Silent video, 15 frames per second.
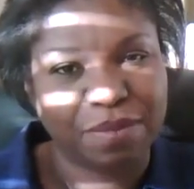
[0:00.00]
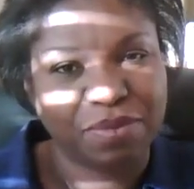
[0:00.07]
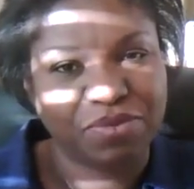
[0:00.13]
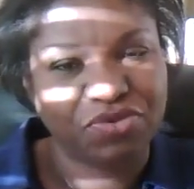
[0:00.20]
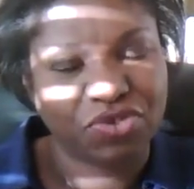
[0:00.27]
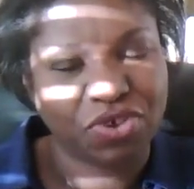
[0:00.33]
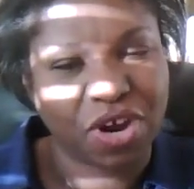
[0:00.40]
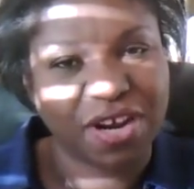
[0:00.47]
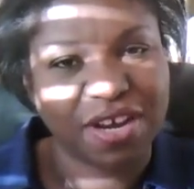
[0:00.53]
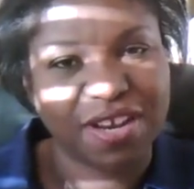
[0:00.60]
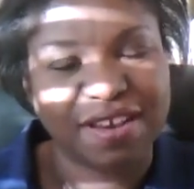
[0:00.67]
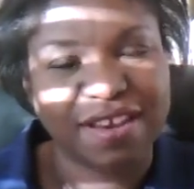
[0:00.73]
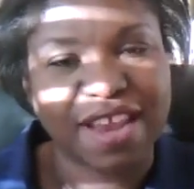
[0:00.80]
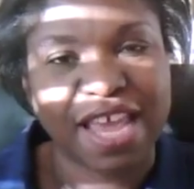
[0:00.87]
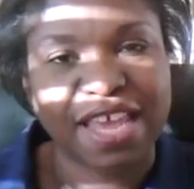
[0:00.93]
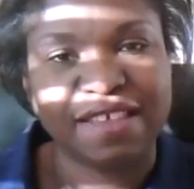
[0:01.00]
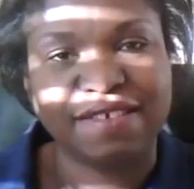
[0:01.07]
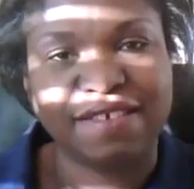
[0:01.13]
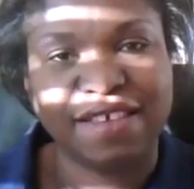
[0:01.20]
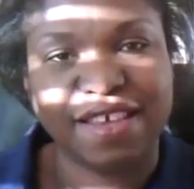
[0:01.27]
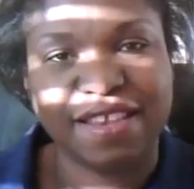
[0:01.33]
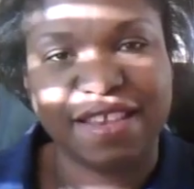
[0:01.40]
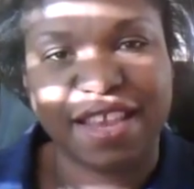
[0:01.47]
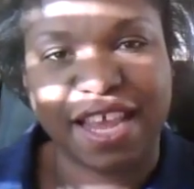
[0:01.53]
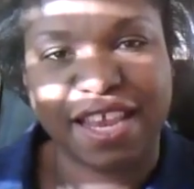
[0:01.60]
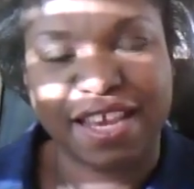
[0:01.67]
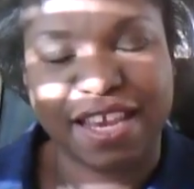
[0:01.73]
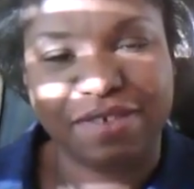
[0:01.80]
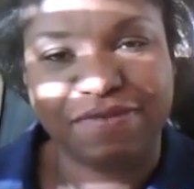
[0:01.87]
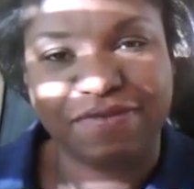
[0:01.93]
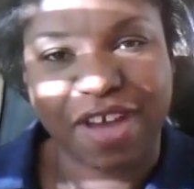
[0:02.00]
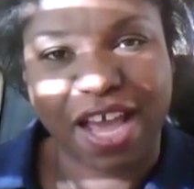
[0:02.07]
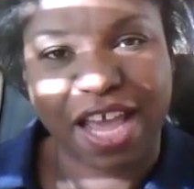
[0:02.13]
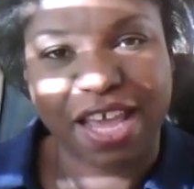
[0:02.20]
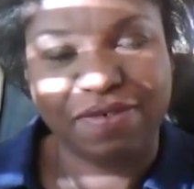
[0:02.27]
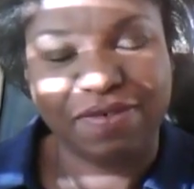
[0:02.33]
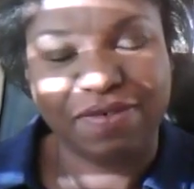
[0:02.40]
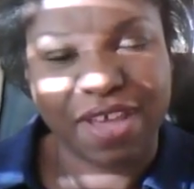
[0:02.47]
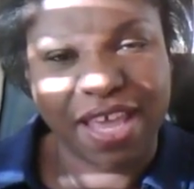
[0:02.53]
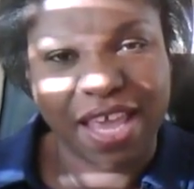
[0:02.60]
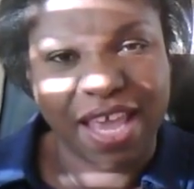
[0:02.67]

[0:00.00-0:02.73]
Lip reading: started in 1995.